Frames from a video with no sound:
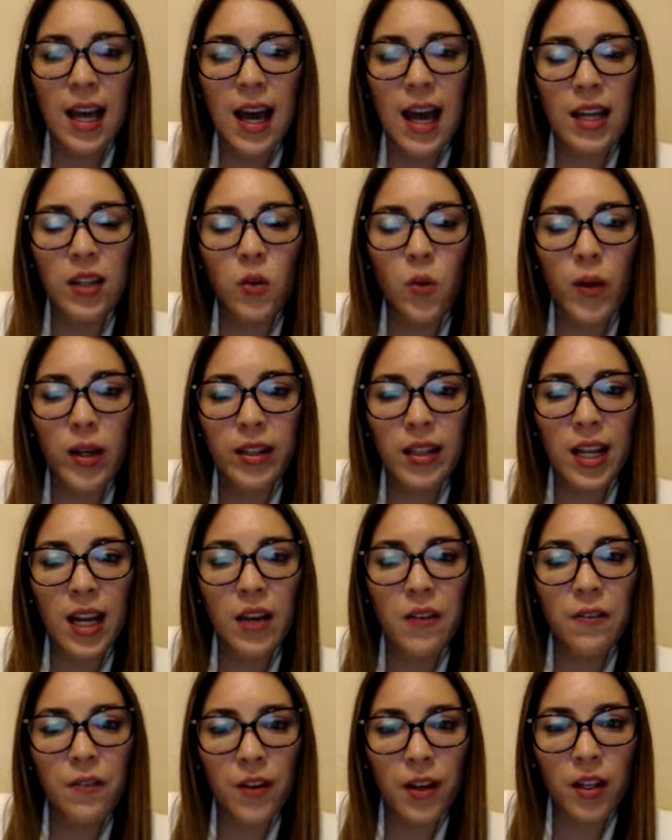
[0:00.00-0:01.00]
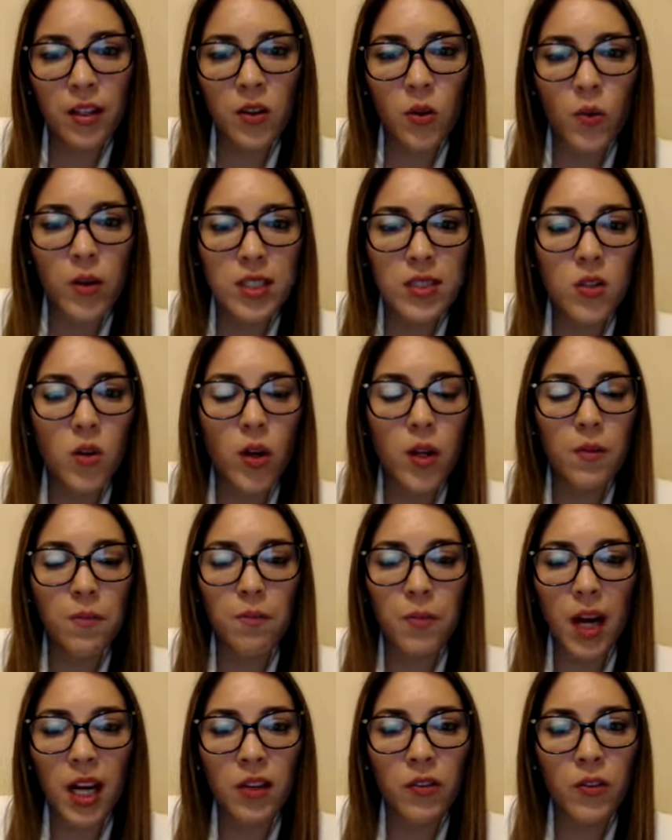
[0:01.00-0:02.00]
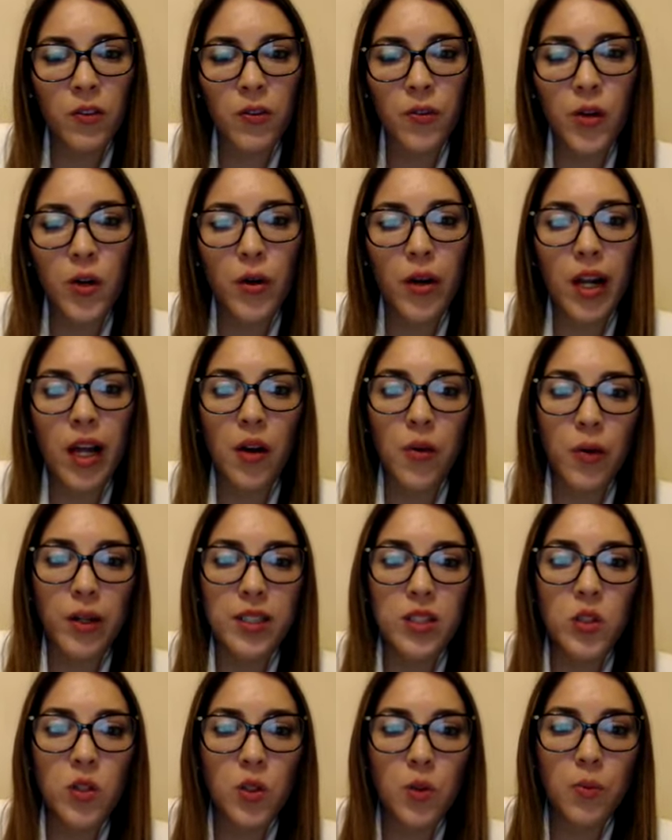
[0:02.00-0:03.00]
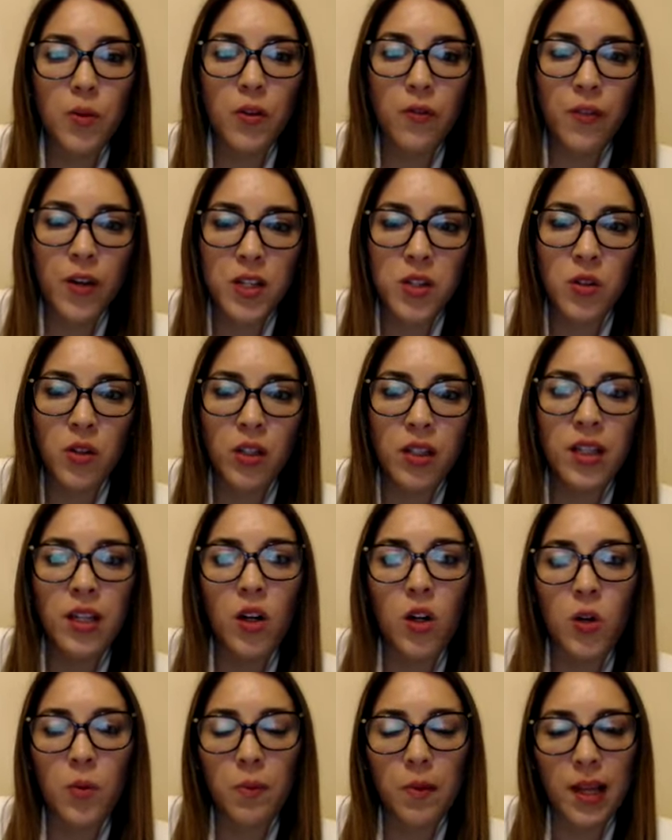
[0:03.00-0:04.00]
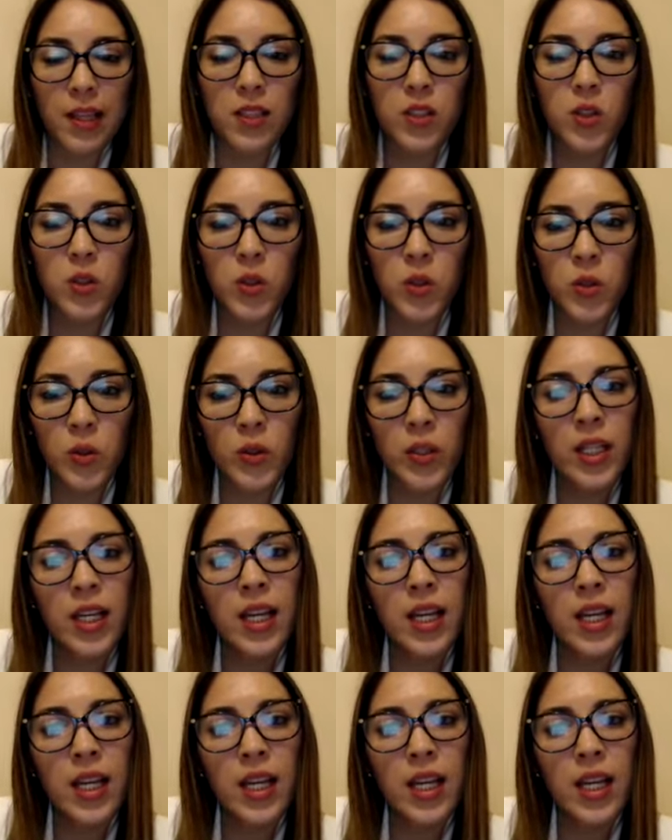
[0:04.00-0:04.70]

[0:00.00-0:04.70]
and one that I felt was so impactful for what I want to do professionally or plan to do